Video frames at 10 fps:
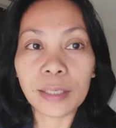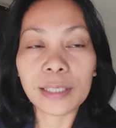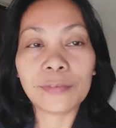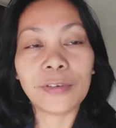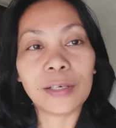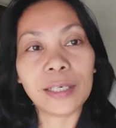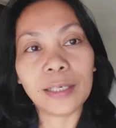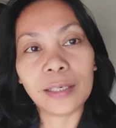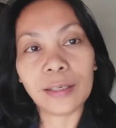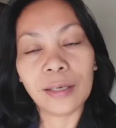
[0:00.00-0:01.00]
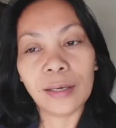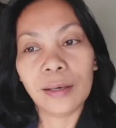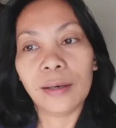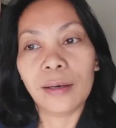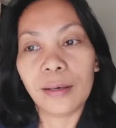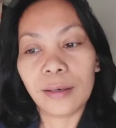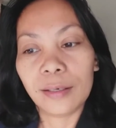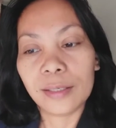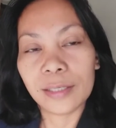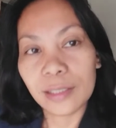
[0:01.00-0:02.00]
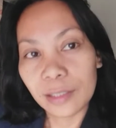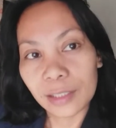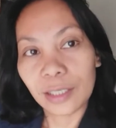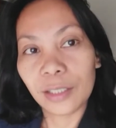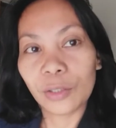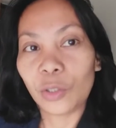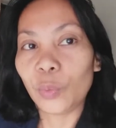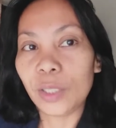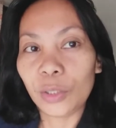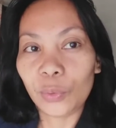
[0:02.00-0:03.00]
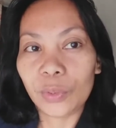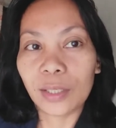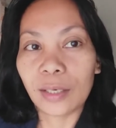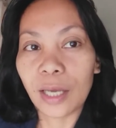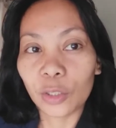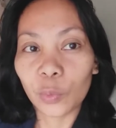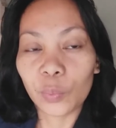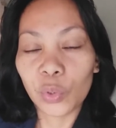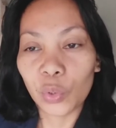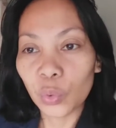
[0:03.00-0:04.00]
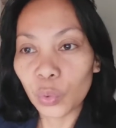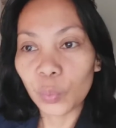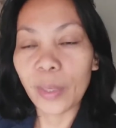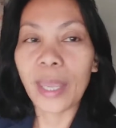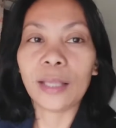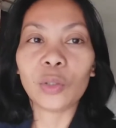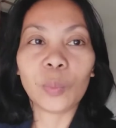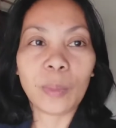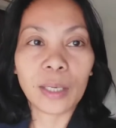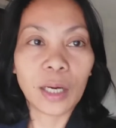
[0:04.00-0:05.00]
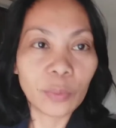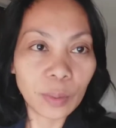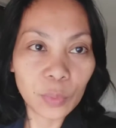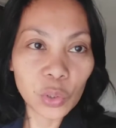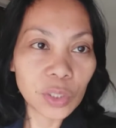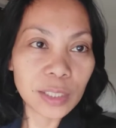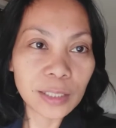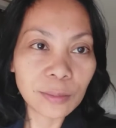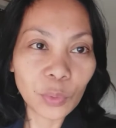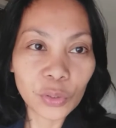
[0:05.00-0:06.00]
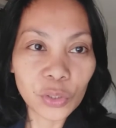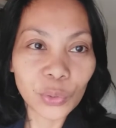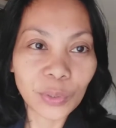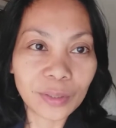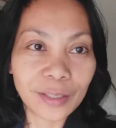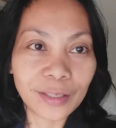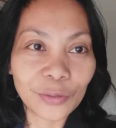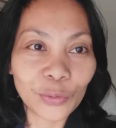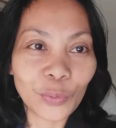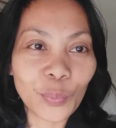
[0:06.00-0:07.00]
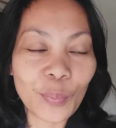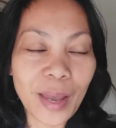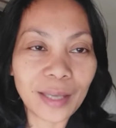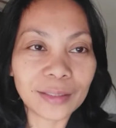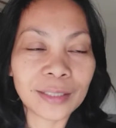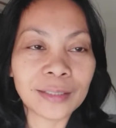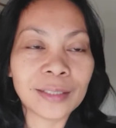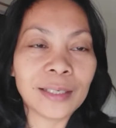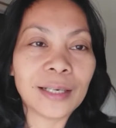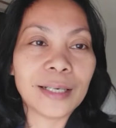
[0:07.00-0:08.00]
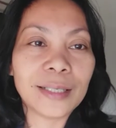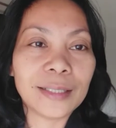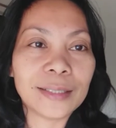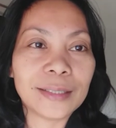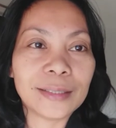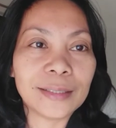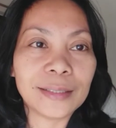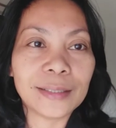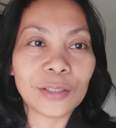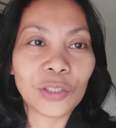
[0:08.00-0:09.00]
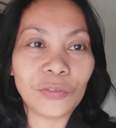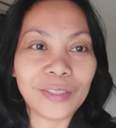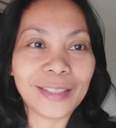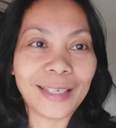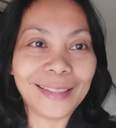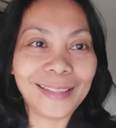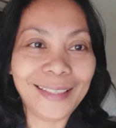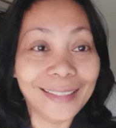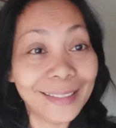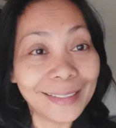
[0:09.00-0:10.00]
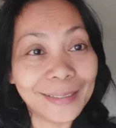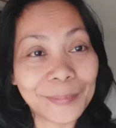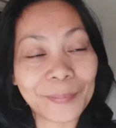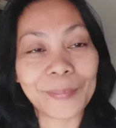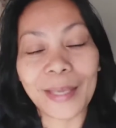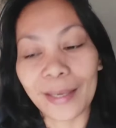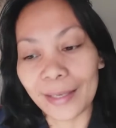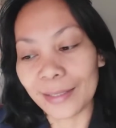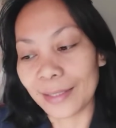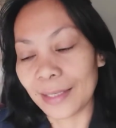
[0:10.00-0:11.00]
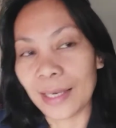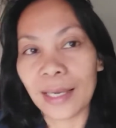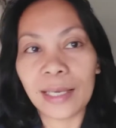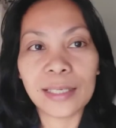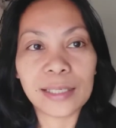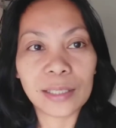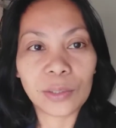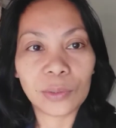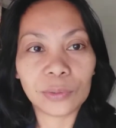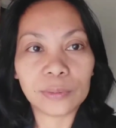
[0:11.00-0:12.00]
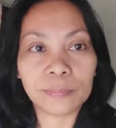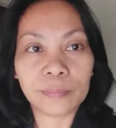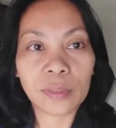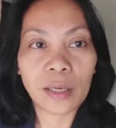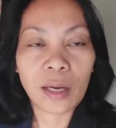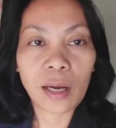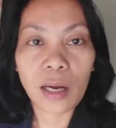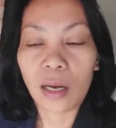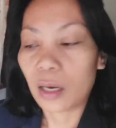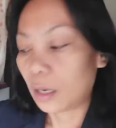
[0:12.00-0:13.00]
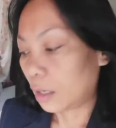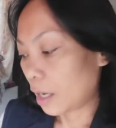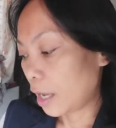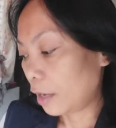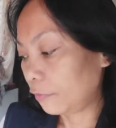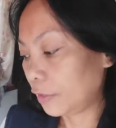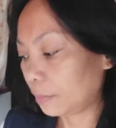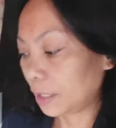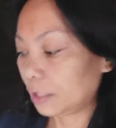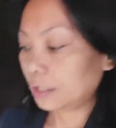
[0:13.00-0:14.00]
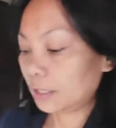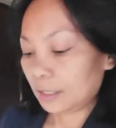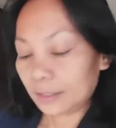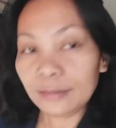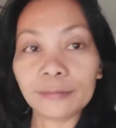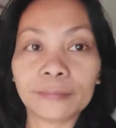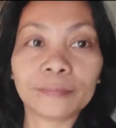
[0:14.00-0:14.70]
it's very essential, or we need to drink a lot of soup and to make our immune system more stronger to combat uh, COVID-19. Yes. So I have here my chicken.